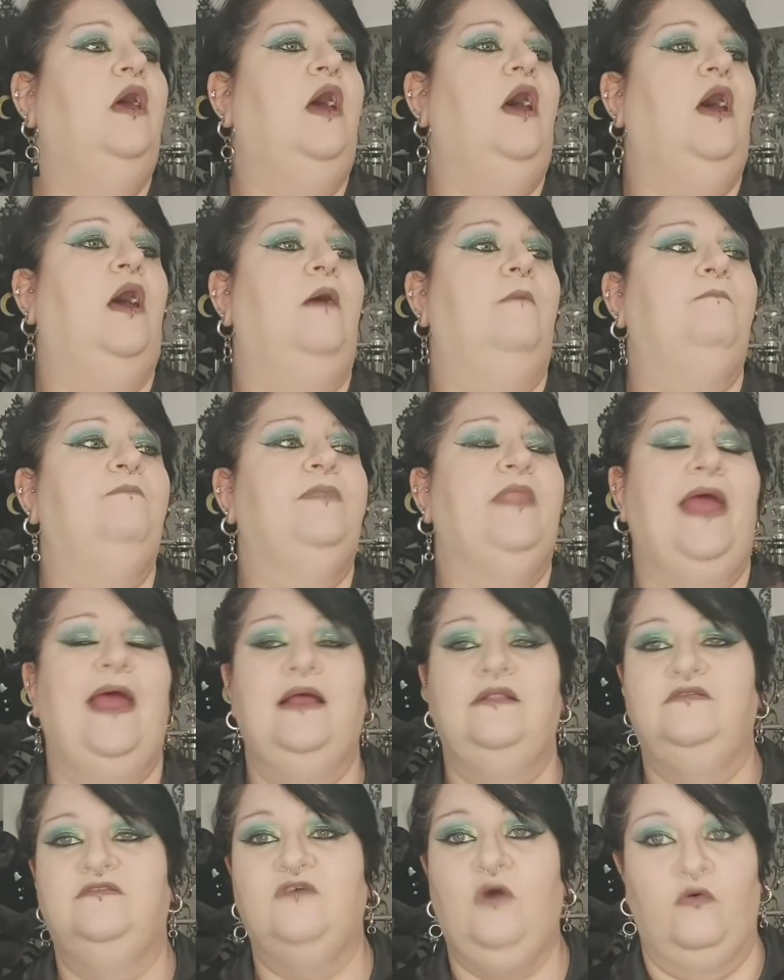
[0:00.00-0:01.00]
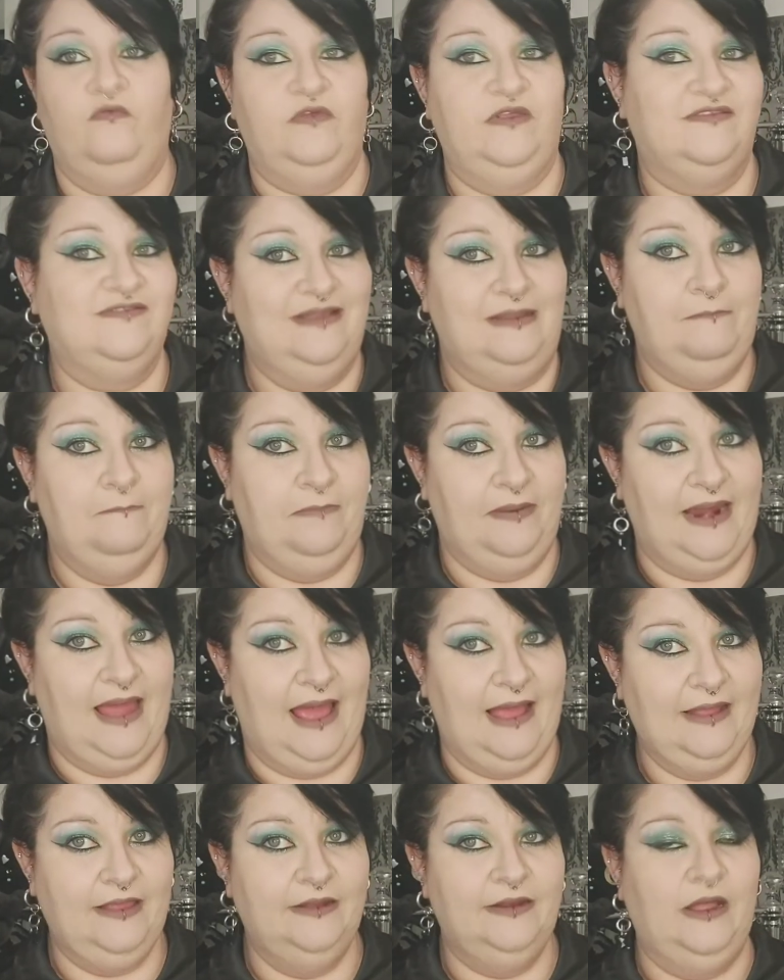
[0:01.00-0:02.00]
and obviously
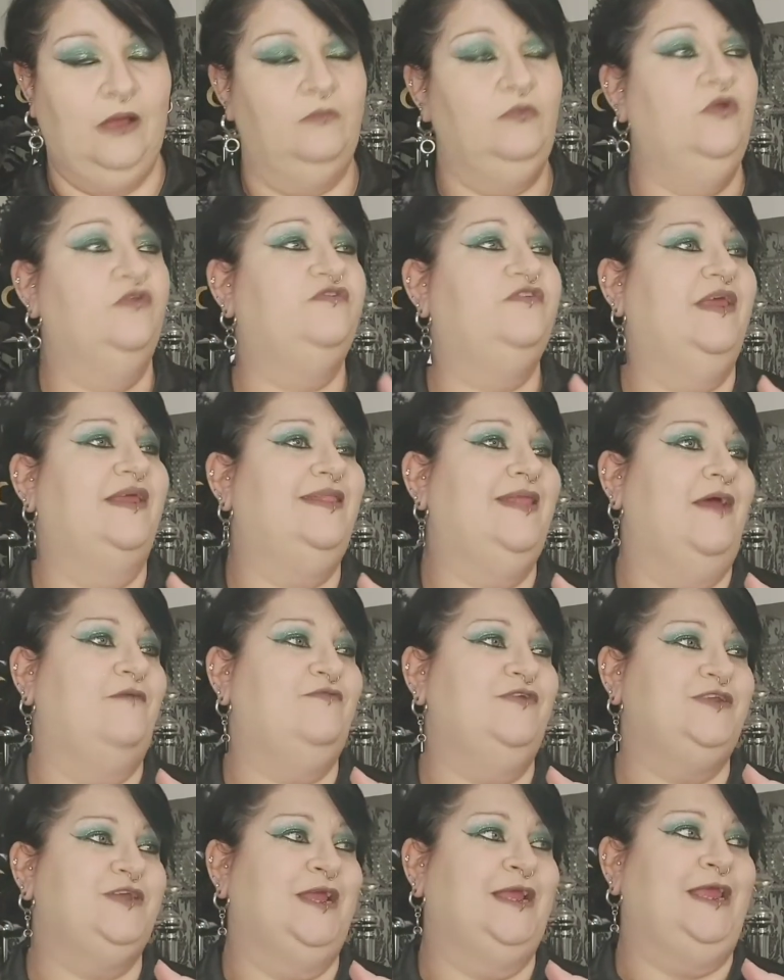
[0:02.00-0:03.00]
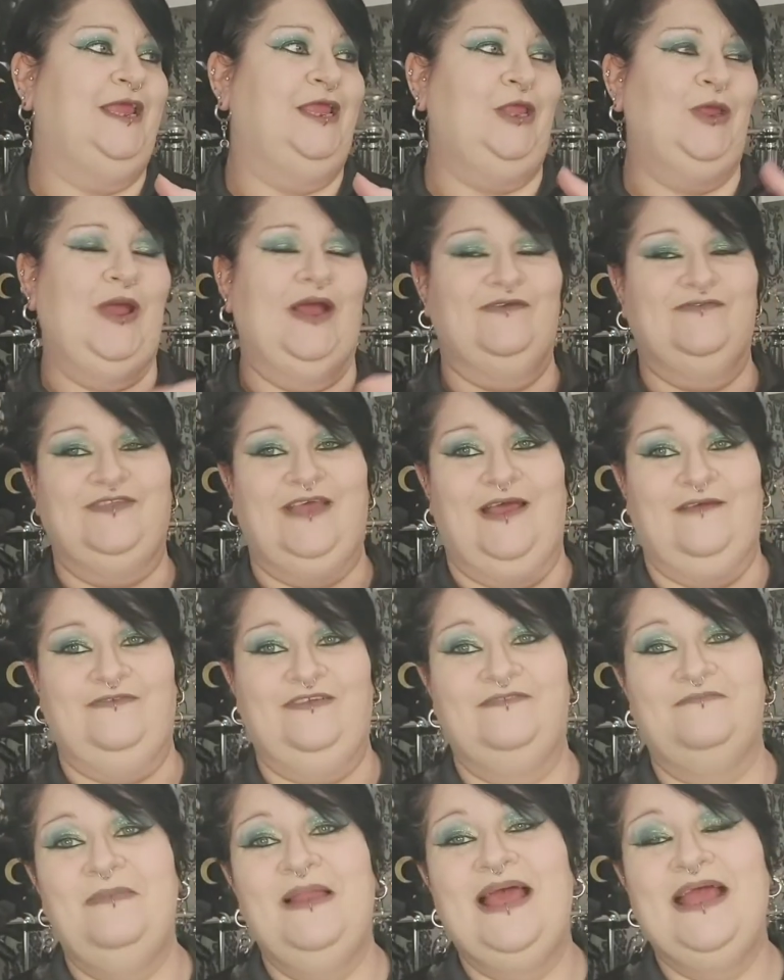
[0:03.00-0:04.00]
black. Now, I'm not saying that every jacket you have to have
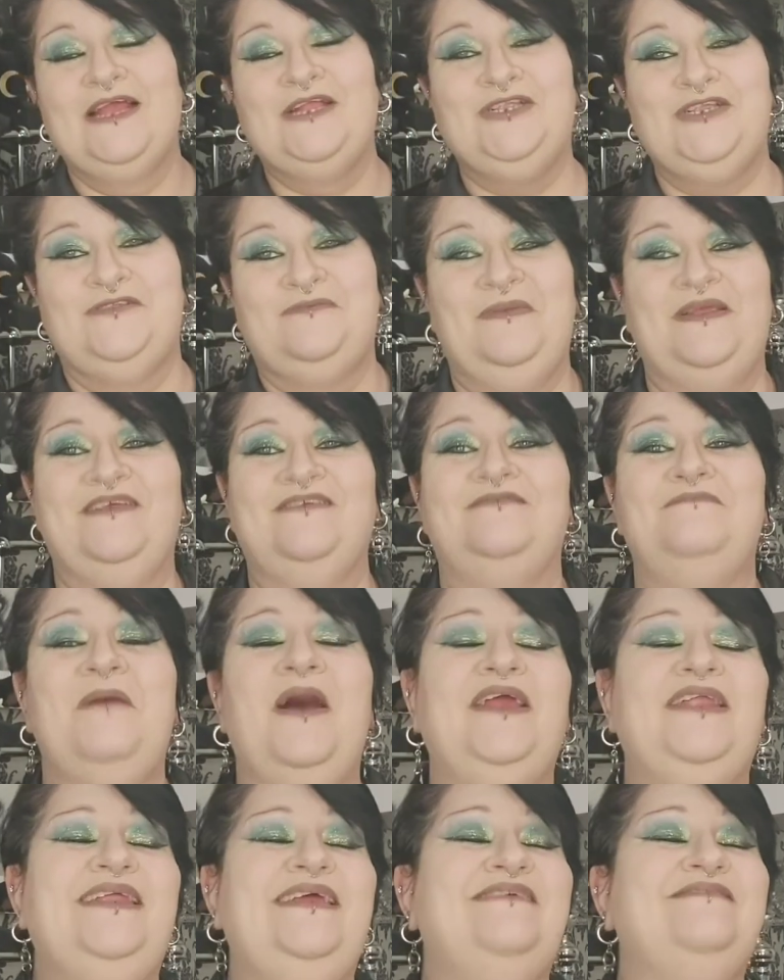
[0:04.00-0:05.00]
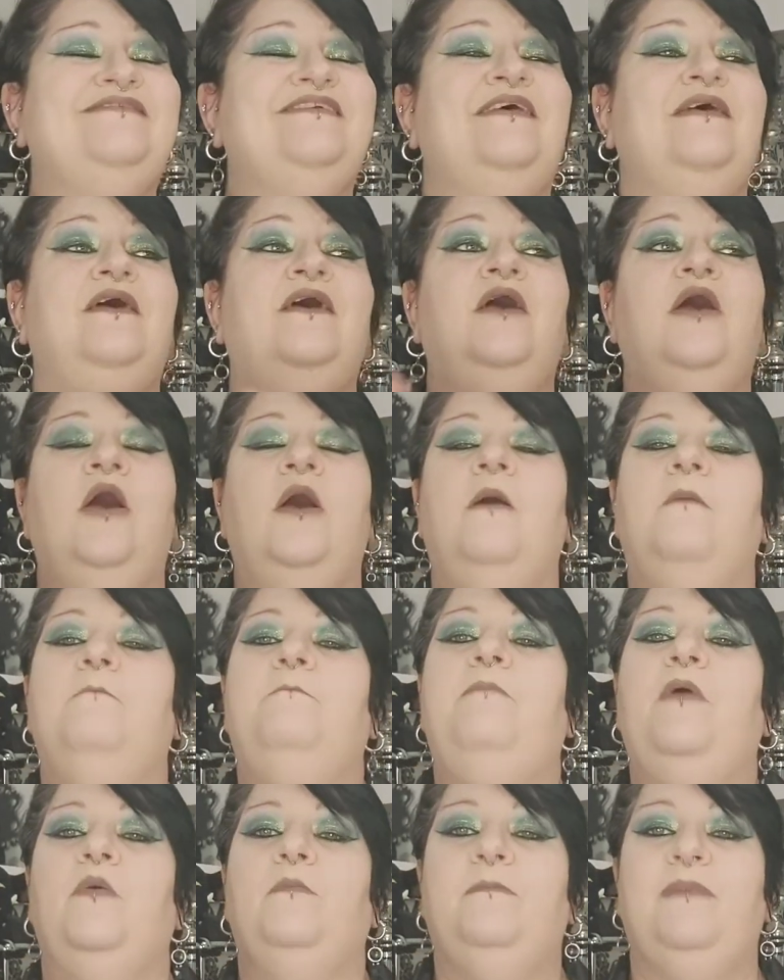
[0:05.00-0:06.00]
is black just because mine is,
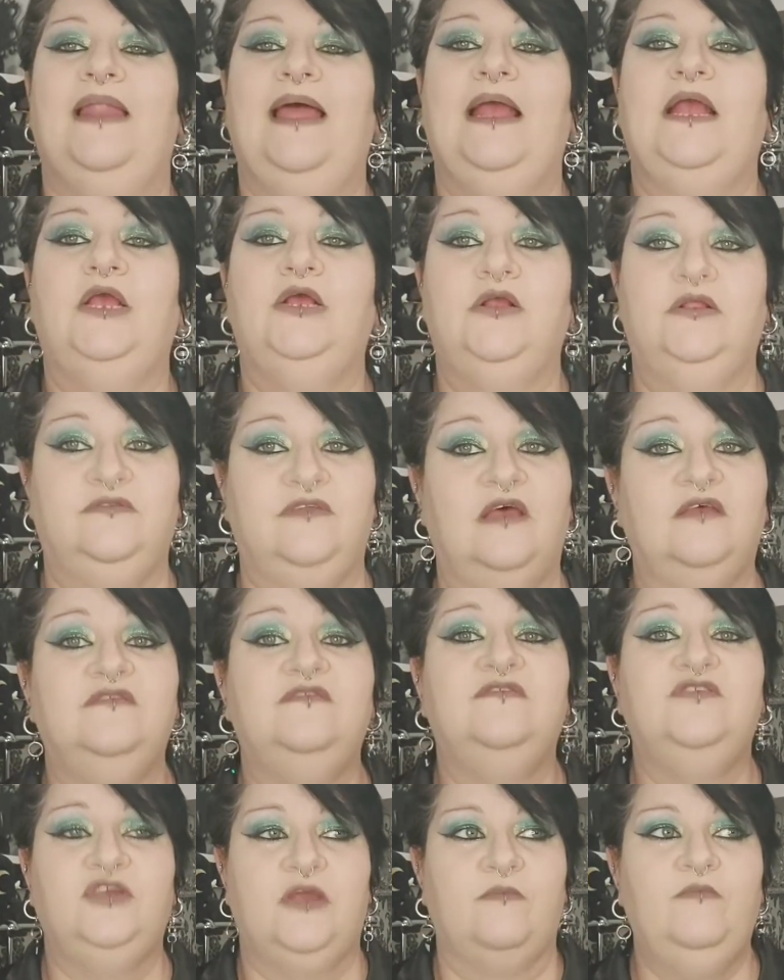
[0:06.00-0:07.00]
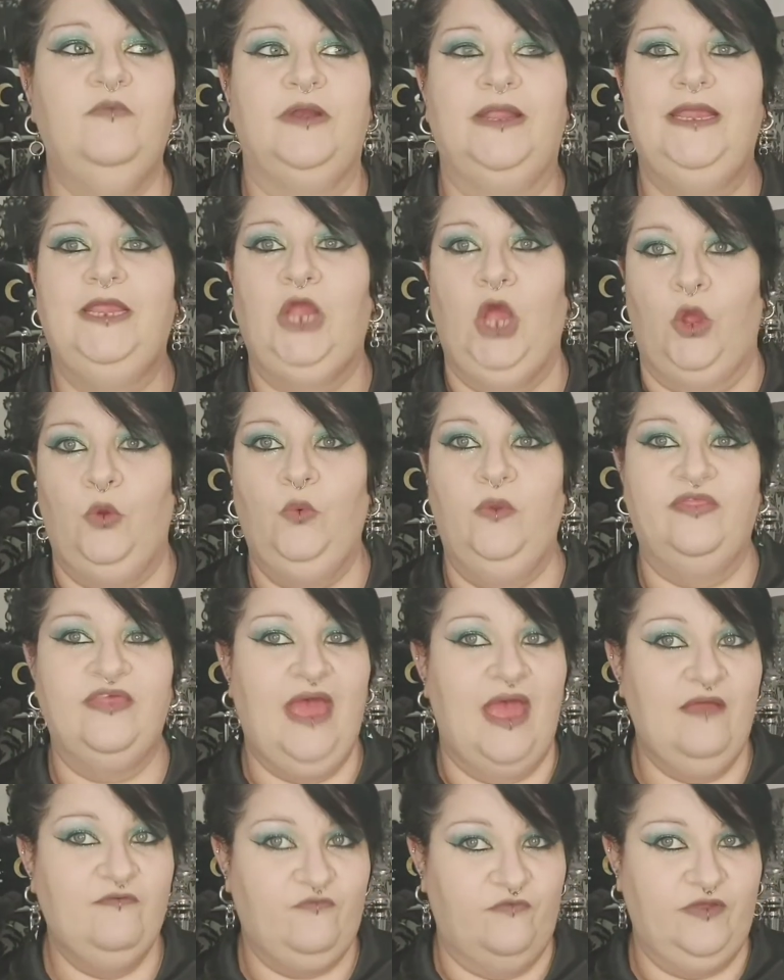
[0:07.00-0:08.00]
but black does generally go with
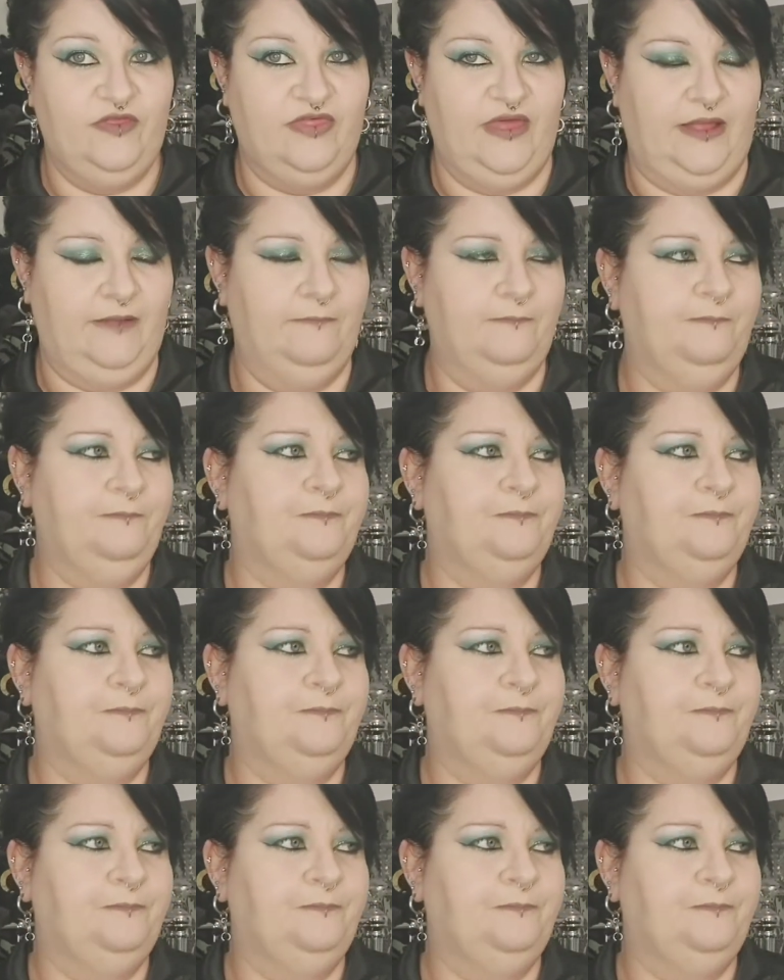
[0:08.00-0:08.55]
everything.